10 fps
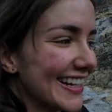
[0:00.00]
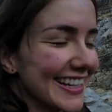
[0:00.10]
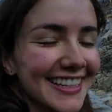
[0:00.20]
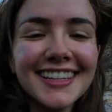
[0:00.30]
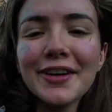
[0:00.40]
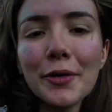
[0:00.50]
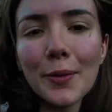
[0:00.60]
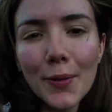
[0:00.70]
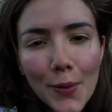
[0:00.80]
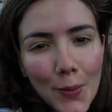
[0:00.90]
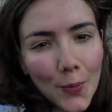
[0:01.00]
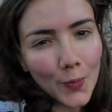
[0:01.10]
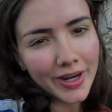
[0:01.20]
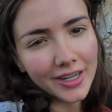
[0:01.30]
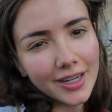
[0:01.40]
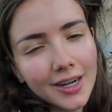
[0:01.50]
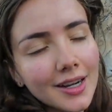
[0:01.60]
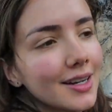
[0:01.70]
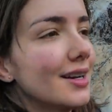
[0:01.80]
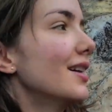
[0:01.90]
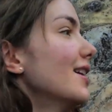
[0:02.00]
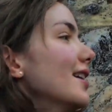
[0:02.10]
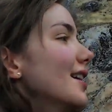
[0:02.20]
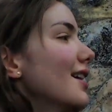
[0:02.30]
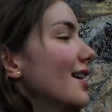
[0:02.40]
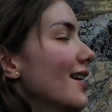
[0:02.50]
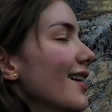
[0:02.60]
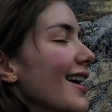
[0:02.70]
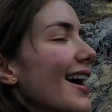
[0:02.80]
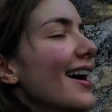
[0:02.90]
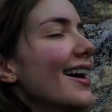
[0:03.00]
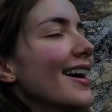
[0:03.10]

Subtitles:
So you can enjoy, there's not a busy crowd, a bunch of noise,